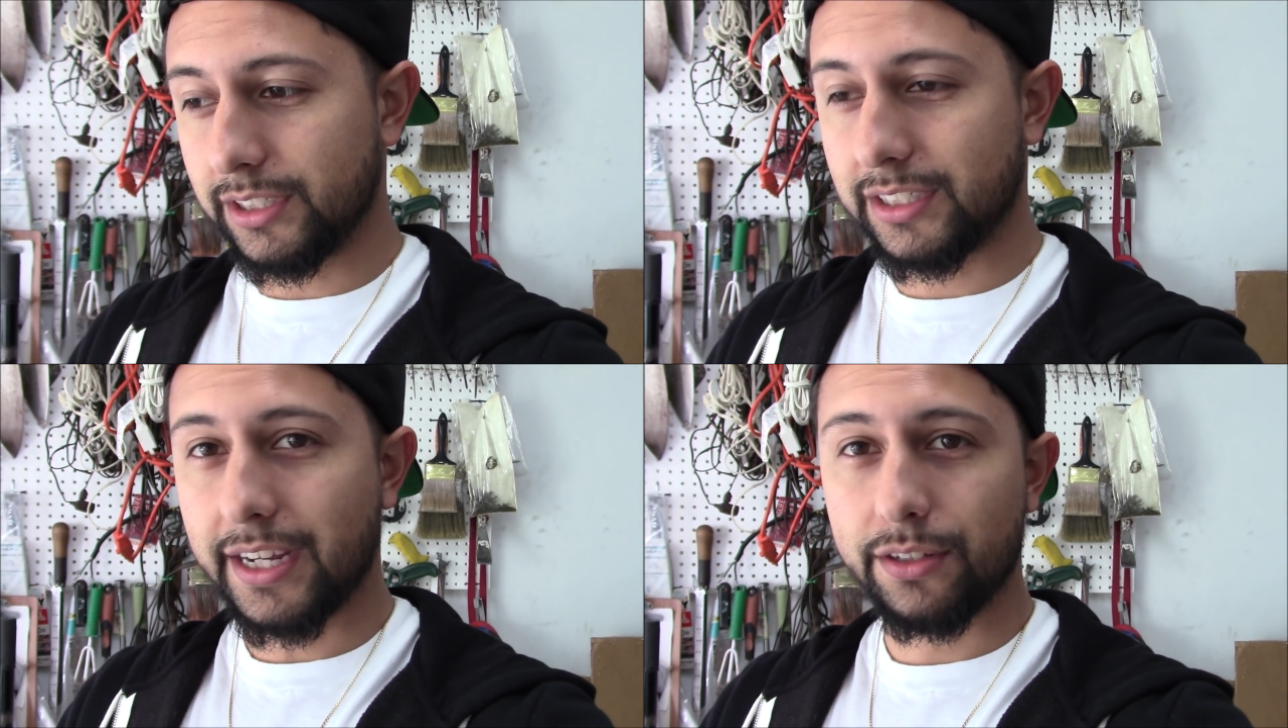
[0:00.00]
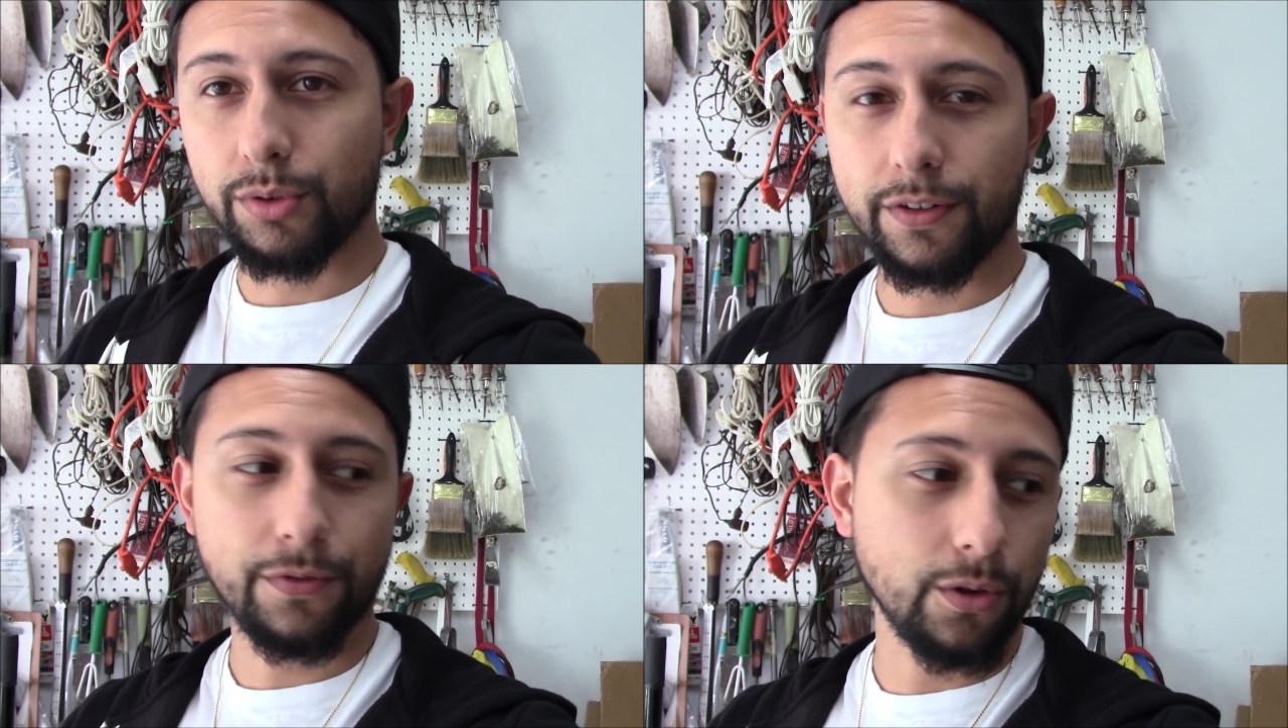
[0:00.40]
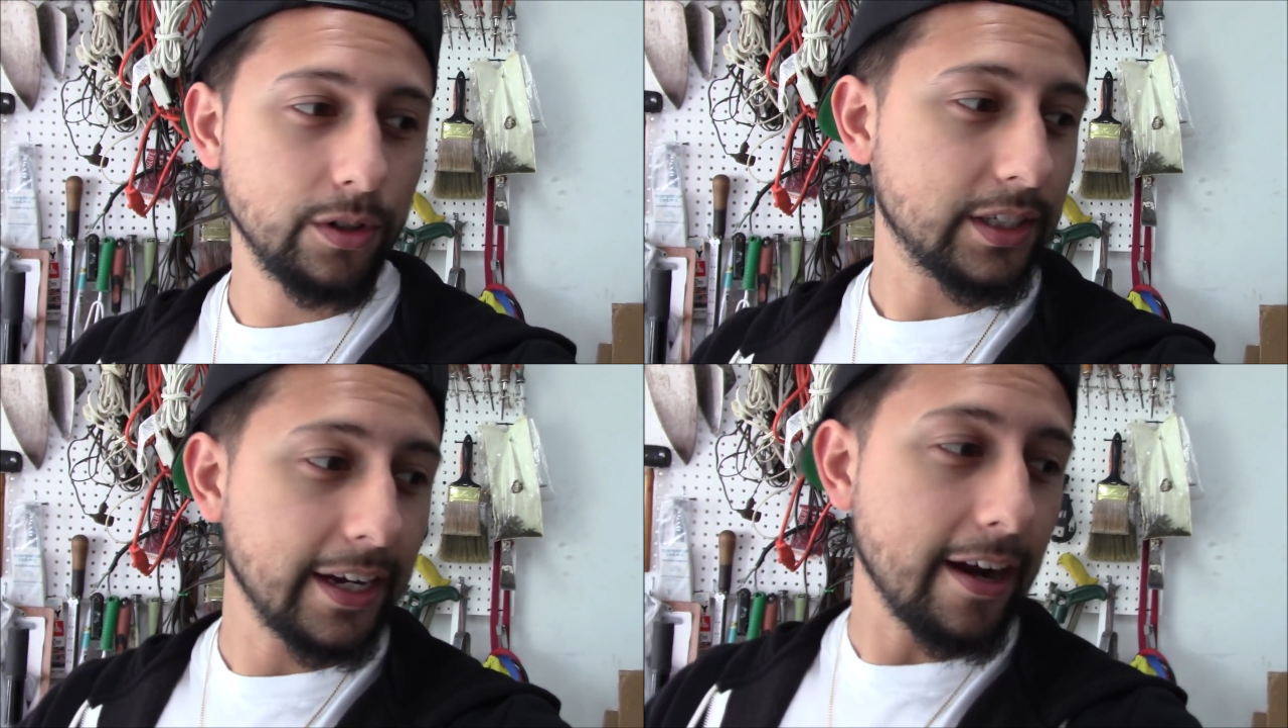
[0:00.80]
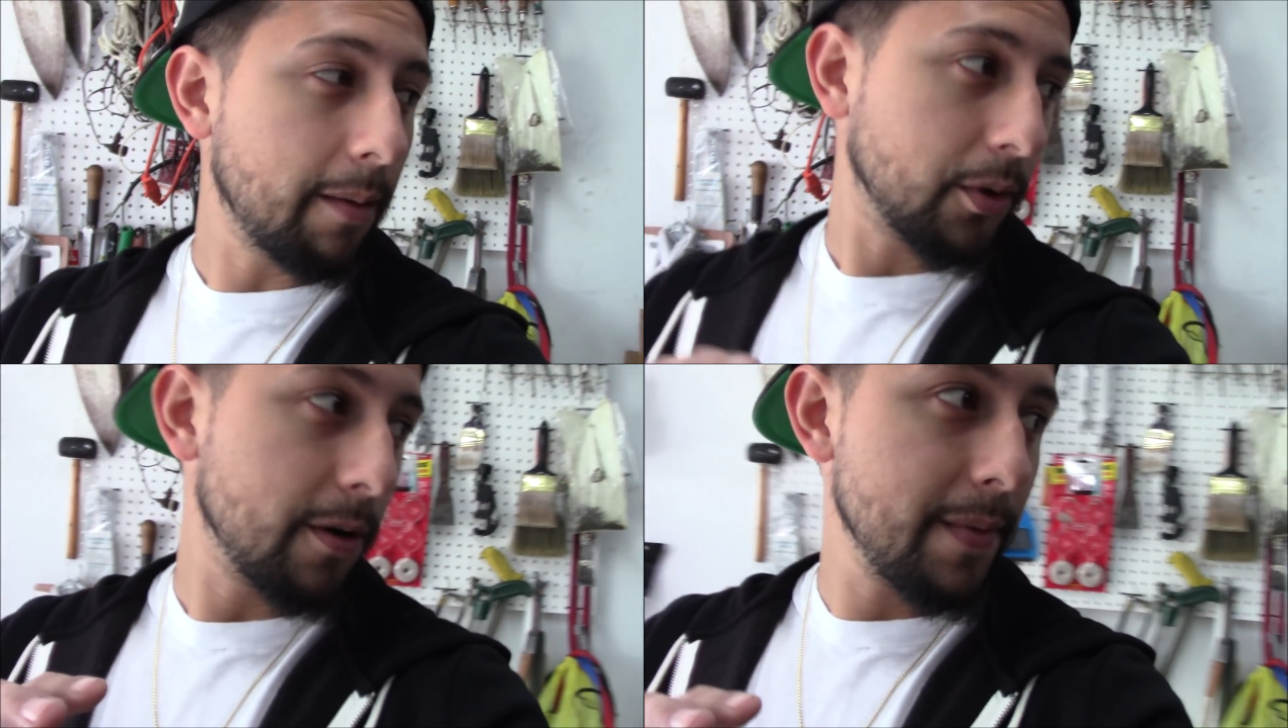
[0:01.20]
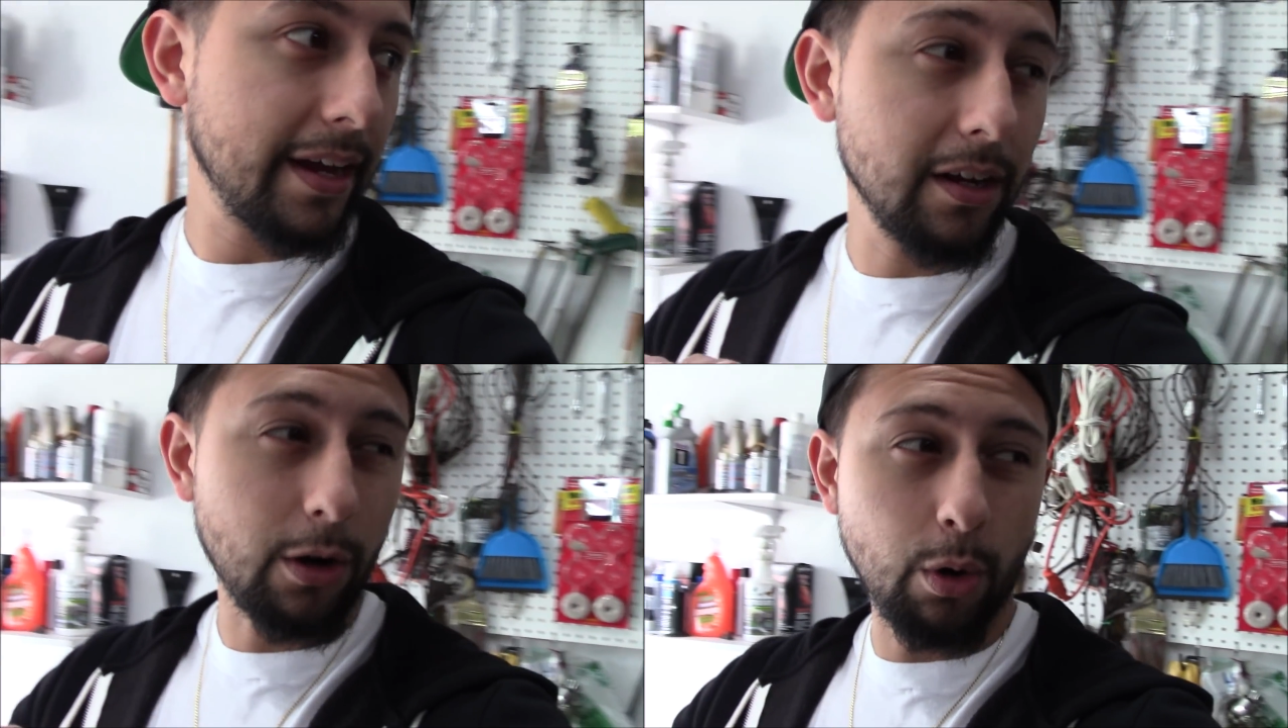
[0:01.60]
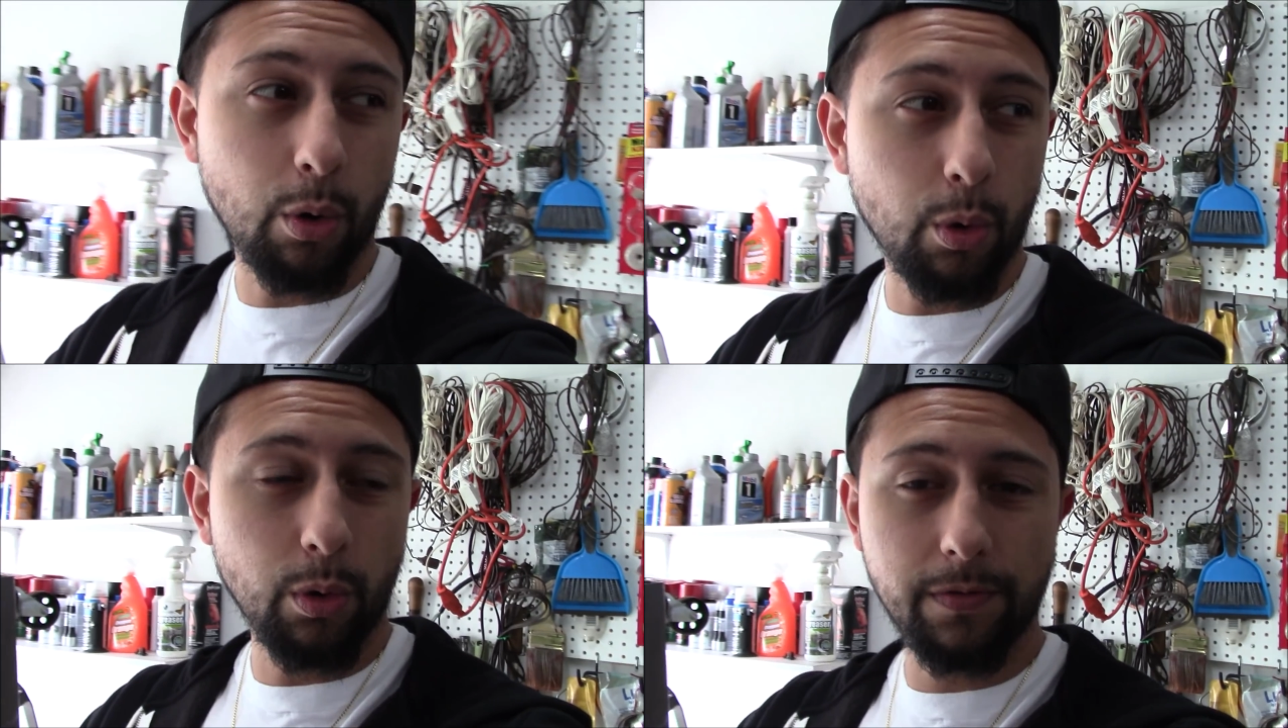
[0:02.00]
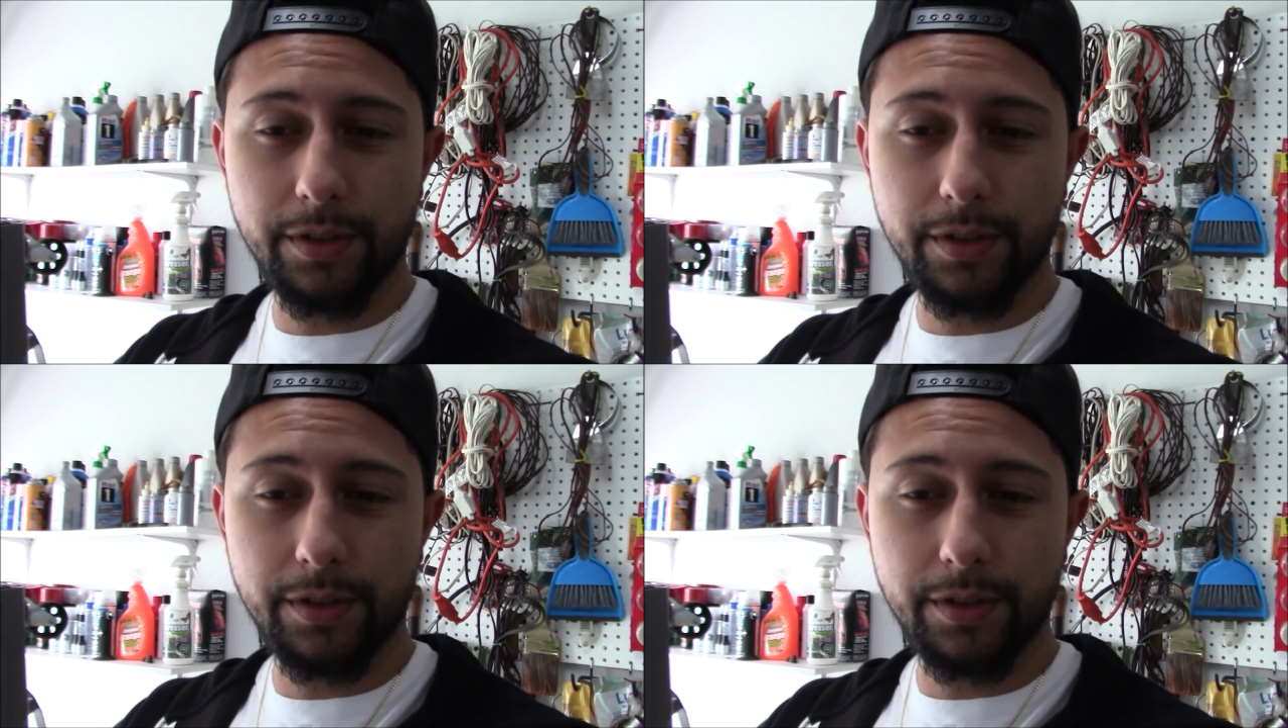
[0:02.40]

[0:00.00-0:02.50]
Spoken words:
K24s, again, I'm going to make a whole